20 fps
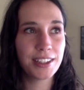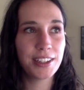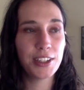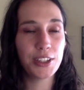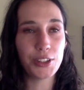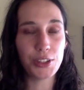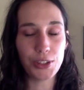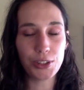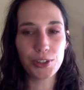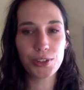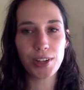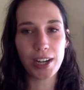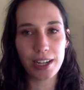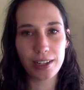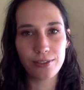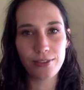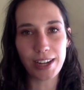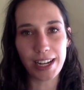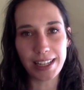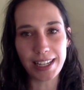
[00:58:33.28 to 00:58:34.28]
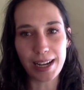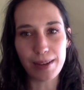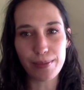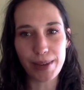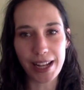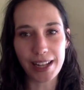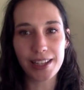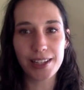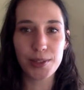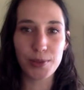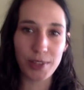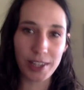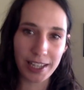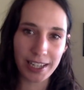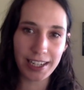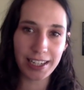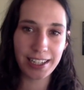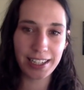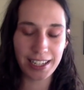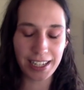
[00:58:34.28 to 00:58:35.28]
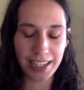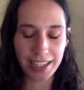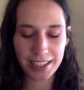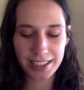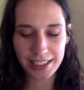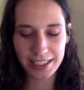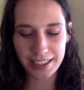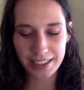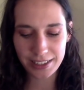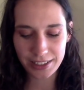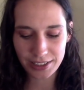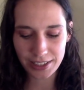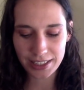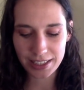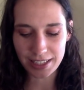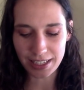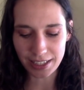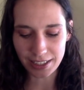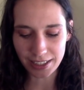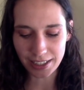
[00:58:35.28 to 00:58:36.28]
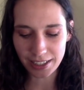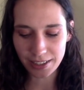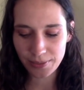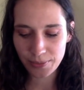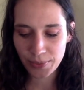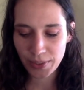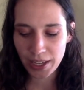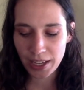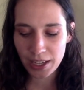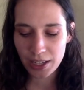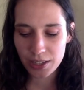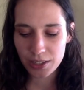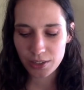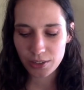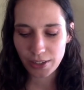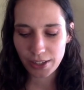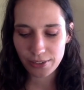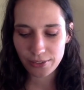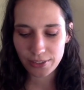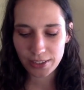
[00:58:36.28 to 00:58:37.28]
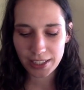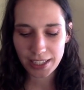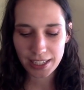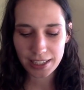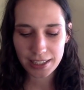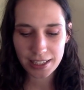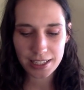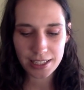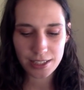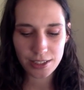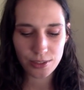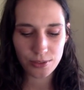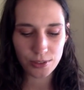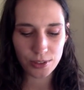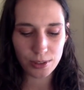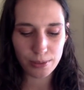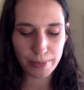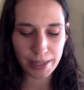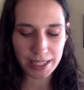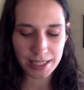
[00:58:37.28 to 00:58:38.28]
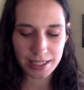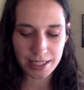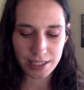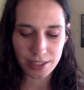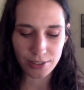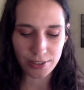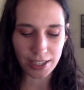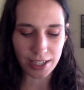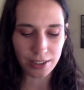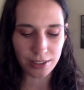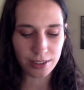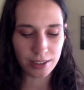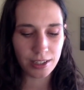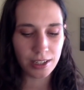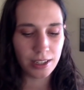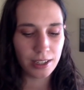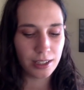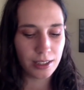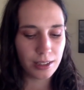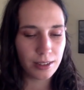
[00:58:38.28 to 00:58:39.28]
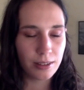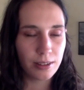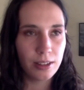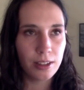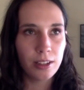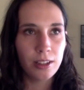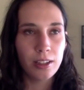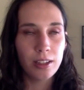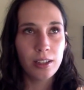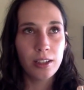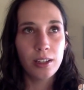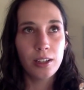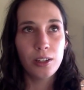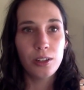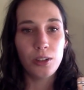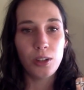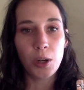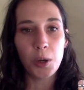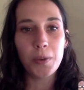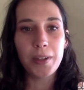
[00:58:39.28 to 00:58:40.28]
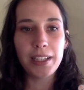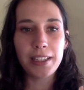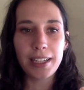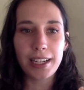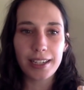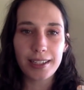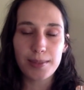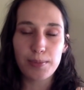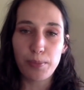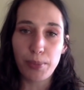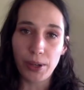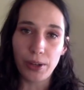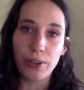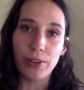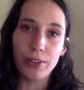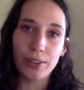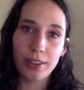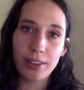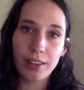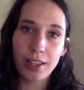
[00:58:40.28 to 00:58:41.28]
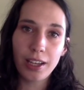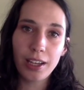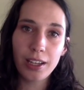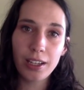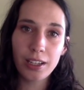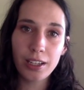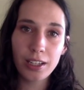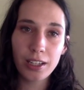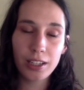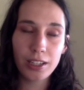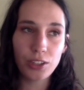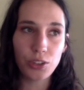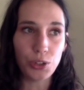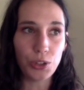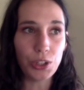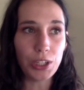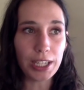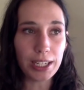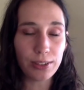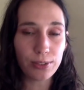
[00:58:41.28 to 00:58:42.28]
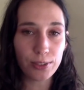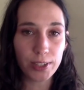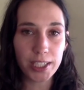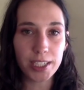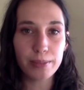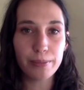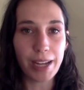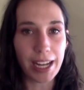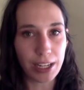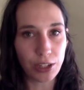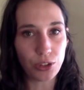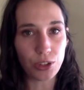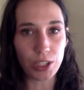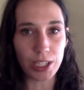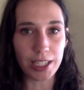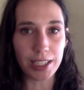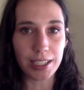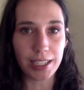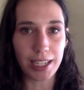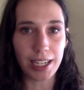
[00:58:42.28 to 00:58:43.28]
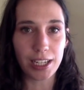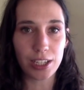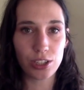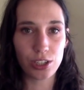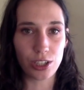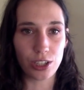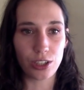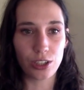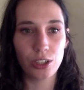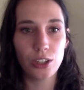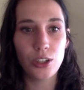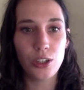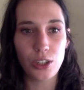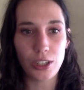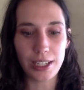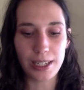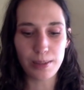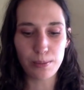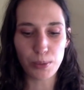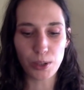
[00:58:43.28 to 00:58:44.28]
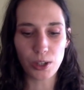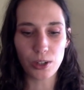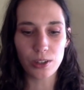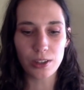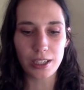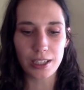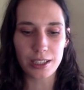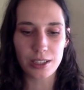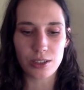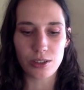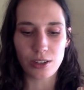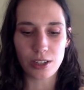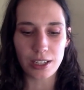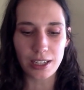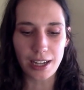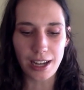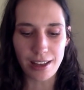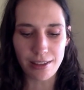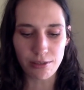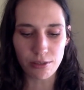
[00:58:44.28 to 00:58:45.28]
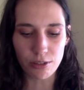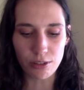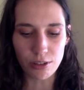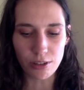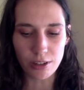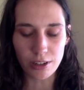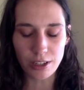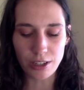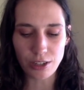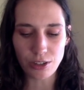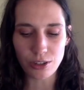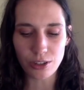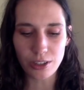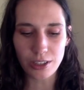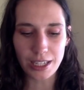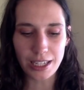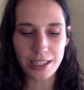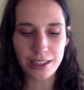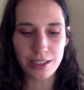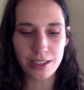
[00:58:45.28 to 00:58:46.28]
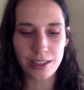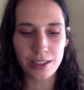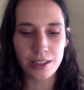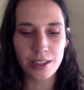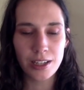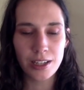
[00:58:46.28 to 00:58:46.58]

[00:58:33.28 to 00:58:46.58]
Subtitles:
you trying to find that balance within a connection, etc. So I feel like there's this real message around knowing that it's both. You need freedom and you need connection. You need both, and it's not an either or, and you don't need to